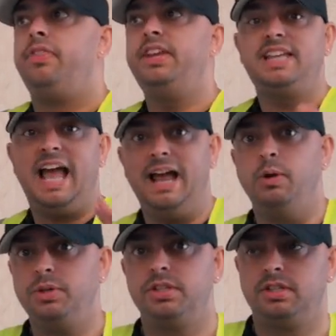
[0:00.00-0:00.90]
This
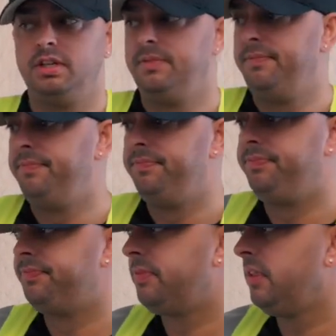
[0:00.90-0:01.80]
house
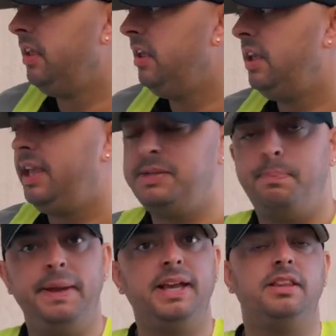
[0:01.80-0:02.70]
is
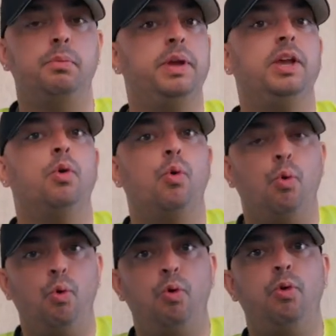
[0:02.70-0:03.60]
bigger than we
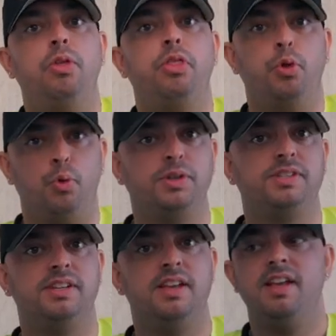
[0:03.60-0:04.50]
all
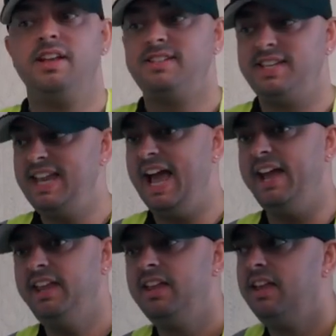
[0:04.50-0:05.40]
thought.
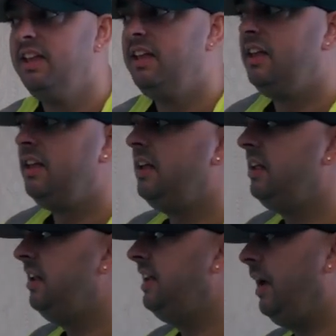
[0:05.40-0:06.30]
Today,
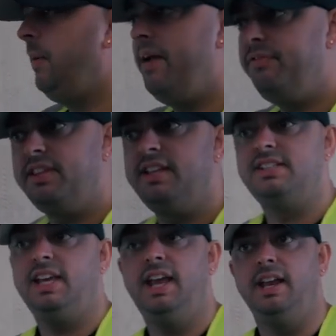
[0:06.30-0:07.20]
now
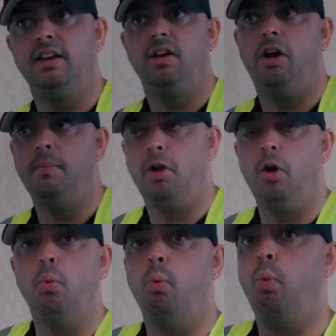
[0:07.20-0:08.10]
everything's in, I'm
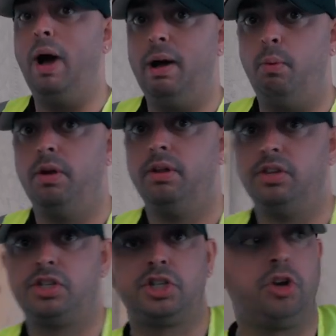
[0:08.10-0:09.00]
like, wow.
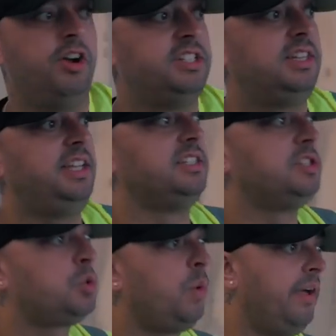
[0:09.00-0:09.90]
The size of this,
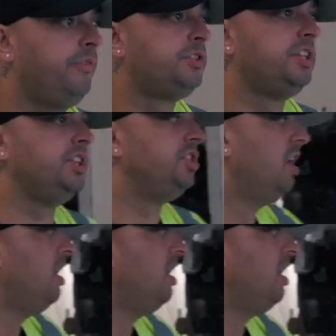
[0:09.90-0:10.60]
the square footage,